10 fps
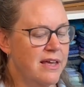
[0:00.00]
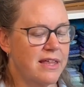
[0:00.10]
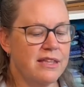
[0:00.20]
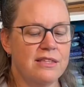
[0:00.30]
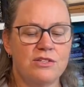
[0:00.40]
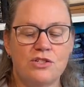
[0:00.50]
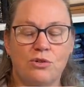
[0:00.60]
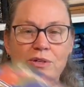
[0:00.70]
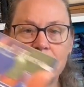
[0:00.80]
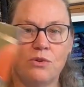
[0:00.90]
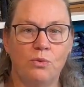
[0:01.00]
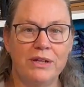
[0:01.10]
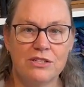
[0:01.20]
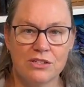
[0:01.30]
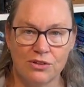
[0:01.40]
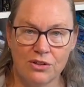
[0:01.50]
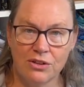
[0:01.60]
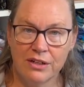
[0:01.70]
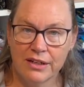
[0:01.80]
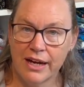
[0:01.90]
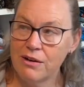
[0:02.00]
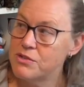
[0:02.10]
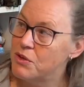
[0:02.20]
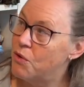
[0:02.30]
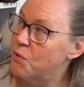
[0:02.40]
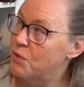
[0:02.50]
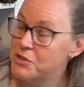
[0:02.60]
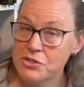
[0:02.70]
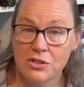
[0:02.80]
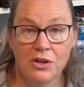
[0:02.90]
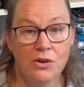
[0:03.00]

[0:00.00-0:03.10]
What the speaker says: that this Teresa Wentzler Carousel horse